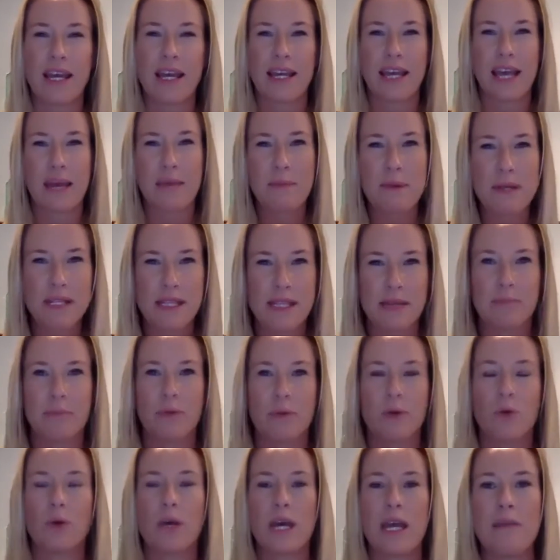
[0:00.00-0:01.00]
Keep it
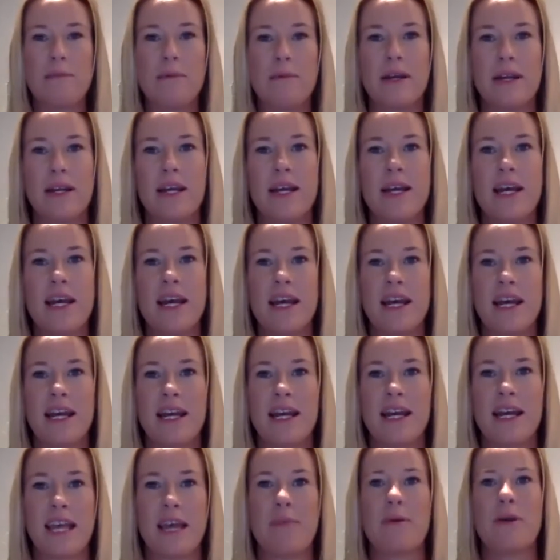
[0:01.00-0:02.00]
simple, keep it
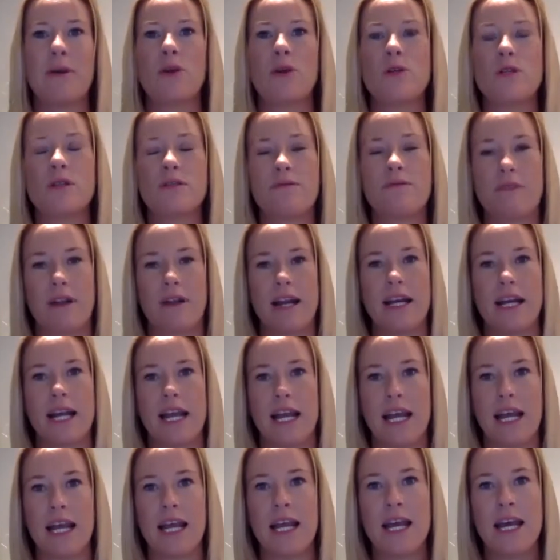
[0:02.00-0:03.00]
user
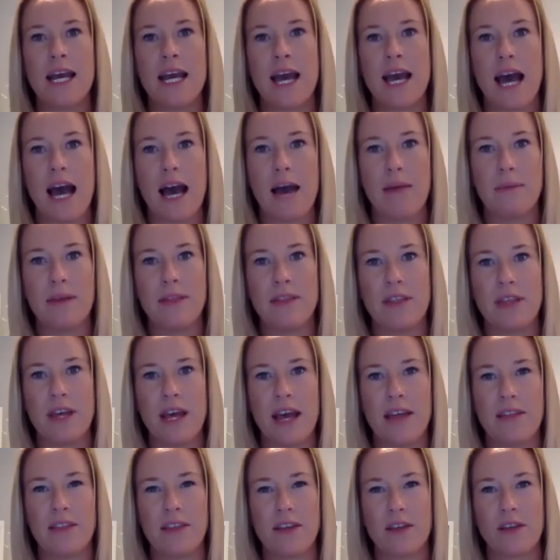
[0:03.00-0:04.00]
friendly, and
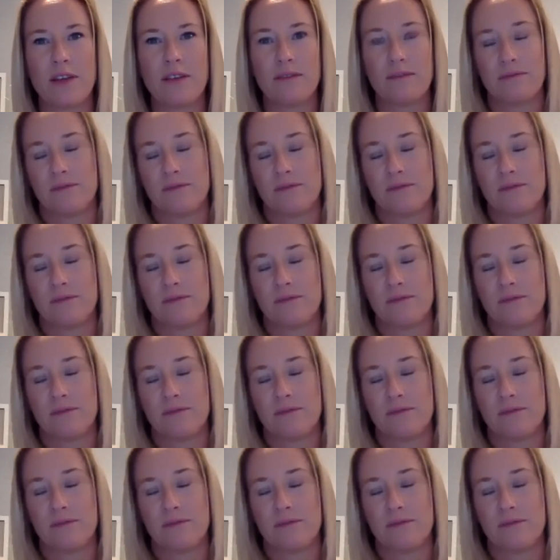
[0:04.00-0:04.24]
the